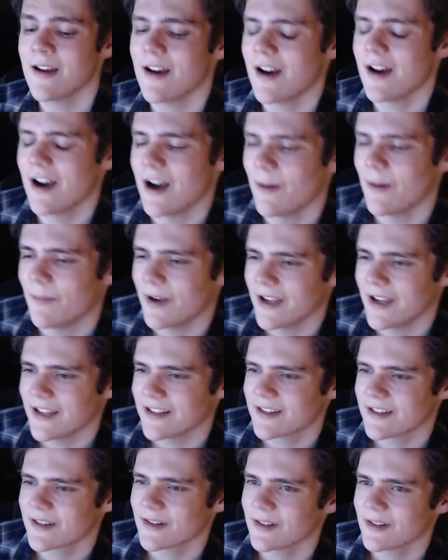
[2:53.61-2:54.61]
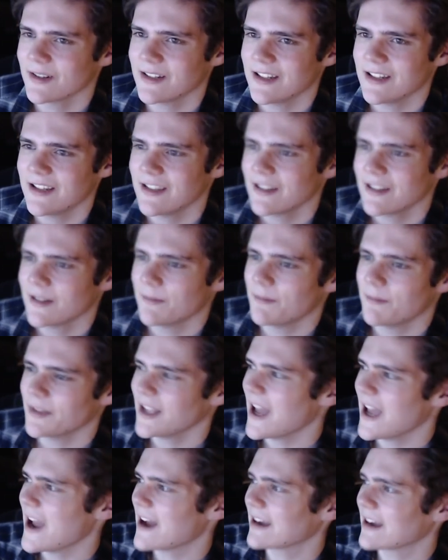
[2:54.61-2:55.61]
but it's certainly
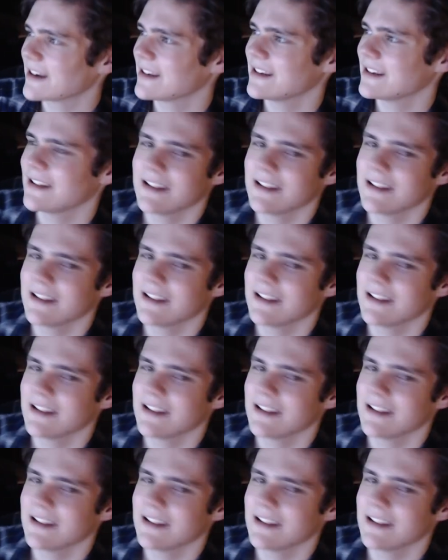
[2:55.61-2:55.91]
black